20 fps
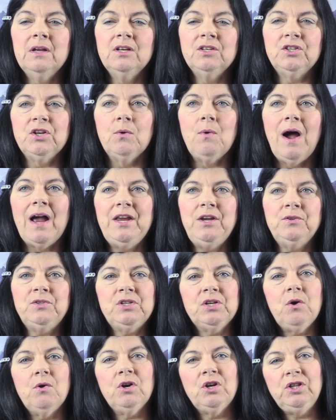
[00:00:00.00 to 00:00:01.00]
So I
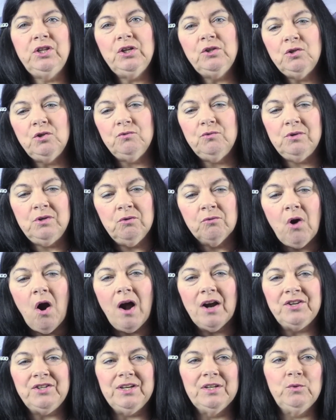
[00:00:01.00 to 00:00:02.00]
used to go to
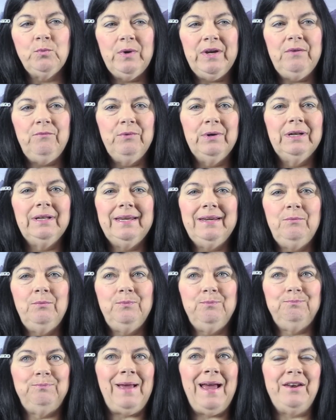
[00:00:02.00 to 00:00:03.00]
garages. We
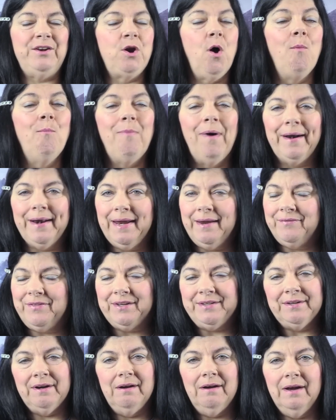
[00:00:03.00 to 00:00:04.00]
really had no money at
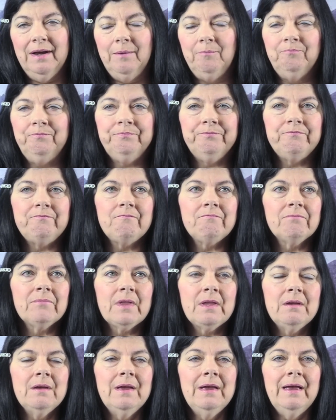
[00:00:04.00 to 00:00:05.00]
the time.
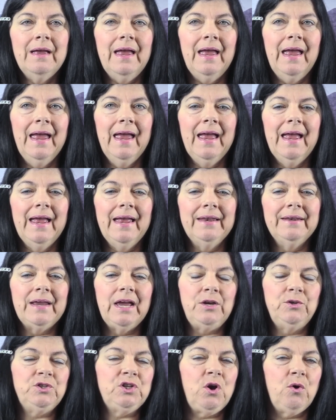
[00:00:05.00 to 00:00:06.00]
And
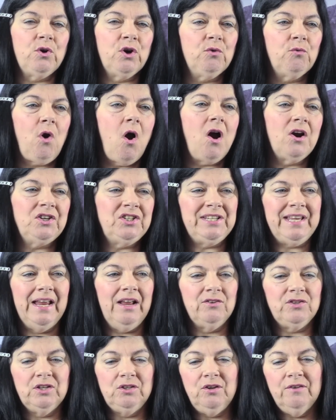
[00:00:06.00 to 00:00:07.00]
I used to go to garage
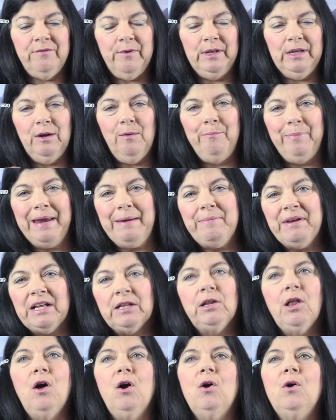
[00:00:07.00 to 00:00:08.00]
sales and look for little baby
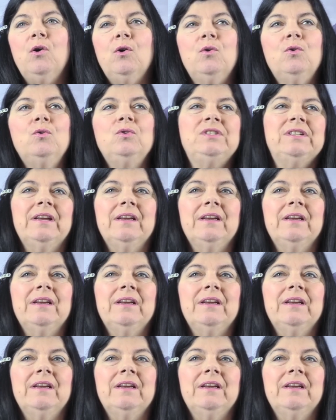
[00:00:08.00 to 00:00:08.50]
clothes.